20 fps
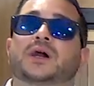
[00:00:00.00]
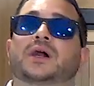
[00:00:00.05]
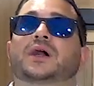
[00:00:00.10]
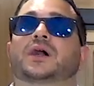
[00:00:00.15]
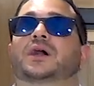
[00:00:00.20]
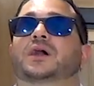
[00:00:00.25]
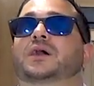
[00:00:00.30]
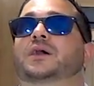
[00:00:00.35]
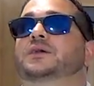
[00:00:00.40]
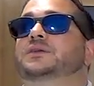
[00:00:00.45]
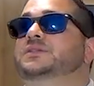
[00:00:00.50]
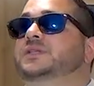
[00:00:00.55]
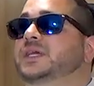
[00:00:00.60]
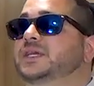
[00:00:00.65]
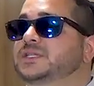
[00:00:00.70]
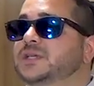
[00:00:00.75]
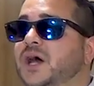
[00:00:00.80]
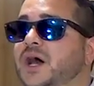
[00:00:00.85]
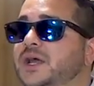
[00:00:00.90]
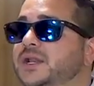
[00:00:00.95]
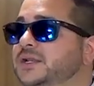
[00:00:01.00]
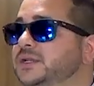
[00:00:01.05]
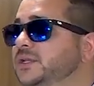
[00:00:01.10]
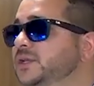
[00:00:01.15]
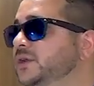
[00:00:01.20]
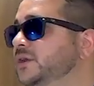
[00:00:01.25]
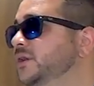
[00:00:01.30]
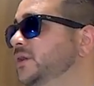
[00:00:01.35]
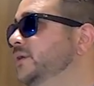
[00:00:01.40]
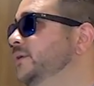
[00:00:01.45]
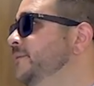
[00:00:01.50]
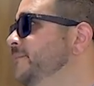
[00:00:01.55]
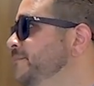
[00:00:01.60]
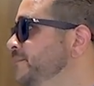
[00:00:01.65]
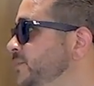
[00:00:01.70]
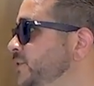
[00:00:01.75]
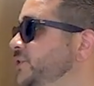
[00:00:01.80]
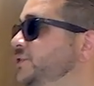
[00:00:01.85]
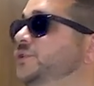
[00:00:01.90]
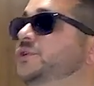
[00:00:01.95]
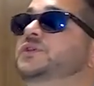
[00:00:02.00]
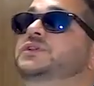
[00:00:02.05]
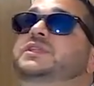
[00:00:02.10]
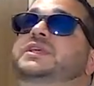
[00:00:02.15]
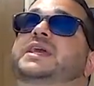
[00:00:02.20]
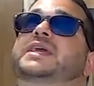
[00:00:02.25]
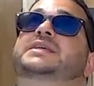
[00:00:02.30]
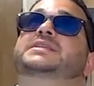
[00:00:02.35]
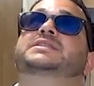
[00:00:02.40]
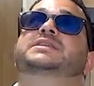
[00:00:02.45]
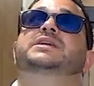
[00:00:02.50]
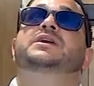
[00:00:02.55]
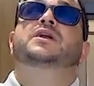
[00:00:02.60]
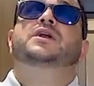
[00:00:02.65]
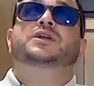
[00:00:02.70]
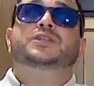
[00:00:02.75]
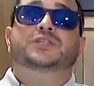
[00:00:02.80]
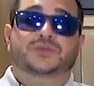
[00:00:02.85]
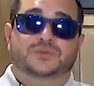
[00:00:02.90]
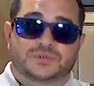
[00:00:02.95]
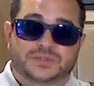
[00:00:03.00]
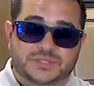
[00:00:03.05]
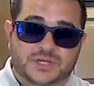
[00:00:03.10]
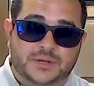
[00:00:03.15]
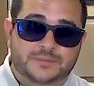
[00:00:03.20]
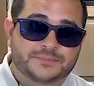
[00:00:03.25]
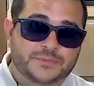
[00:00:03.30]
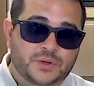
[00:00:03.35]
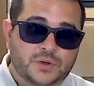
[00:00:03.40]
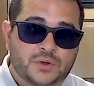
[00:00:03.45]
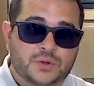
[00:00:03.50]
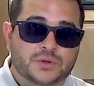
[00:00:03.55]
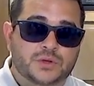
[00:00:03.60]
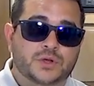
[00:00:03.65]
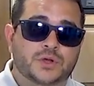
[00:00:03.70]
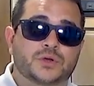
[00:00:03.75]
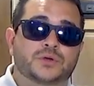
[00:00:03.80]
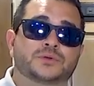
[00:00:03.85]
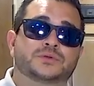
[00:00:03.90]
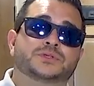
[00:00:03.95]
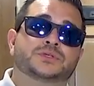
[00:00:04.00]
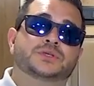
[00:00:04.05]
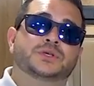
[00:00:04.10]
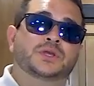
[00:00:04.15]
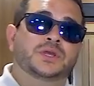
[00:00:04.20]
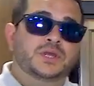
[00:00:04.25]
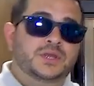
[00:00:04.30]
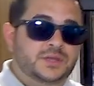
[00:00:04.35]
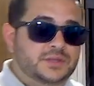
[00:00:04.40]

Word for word: Uh, say it's hot in here, you turn the AC on, you dump the whole coach,